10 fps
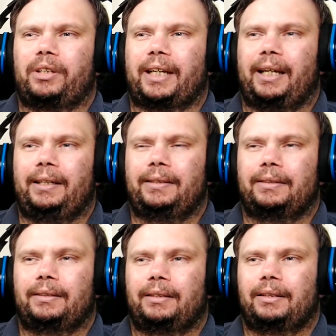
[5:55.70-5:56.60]
Okay.
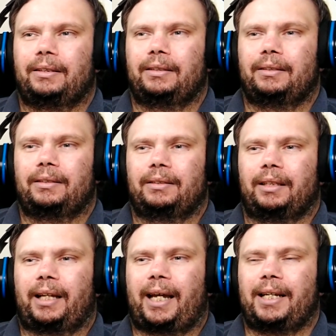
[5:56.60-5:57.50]

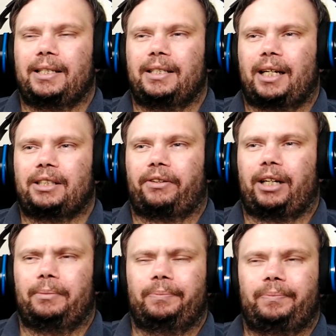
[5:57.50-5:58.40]
Did Hades snatch
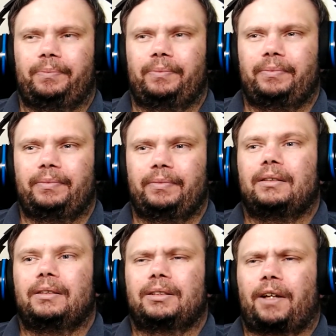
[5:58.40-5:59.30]
her up?
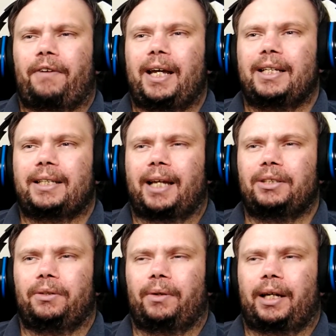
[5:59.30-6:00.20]
So if Hades
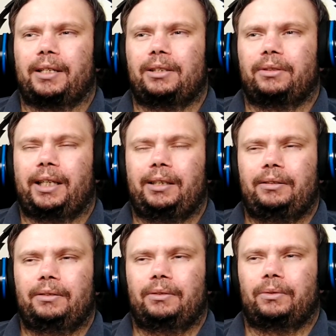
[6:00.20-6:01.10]
takes you, are you still dead?
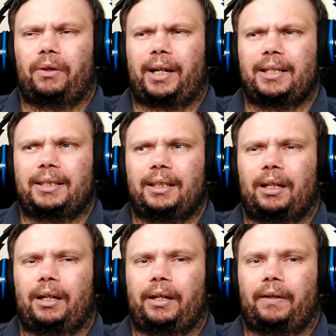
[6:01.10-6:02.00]
Or are you still
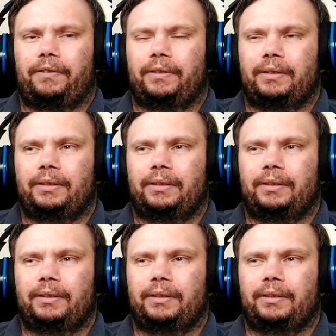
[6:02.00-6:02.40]
alive?